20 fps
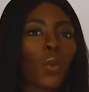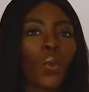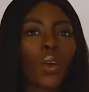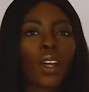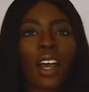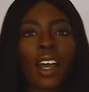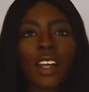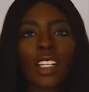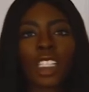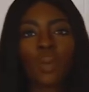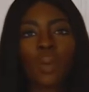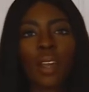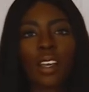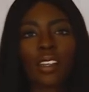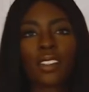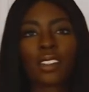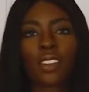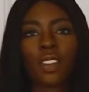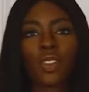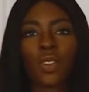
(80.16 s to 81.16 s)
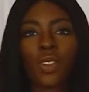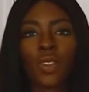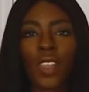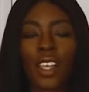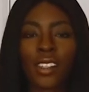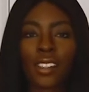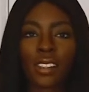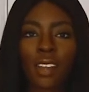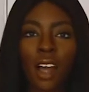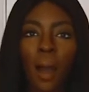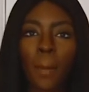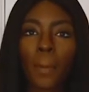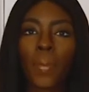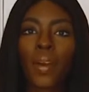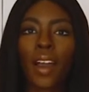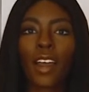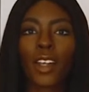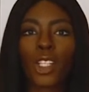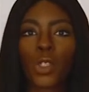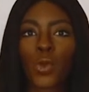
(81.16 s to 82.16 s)
you want to kind of spice things up,
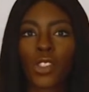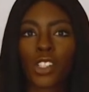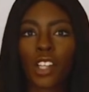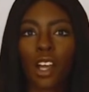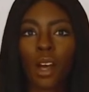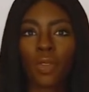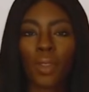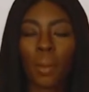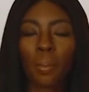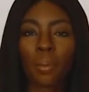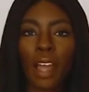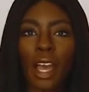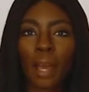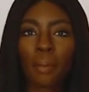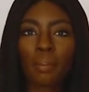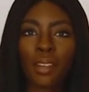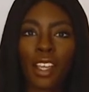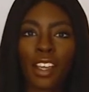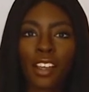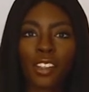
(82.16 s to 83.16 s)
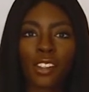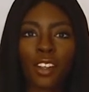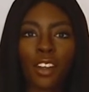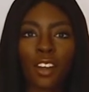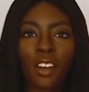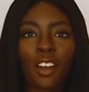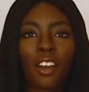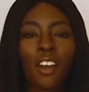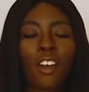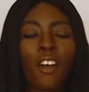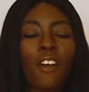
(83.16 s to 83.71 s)
kind of switch out the black blazer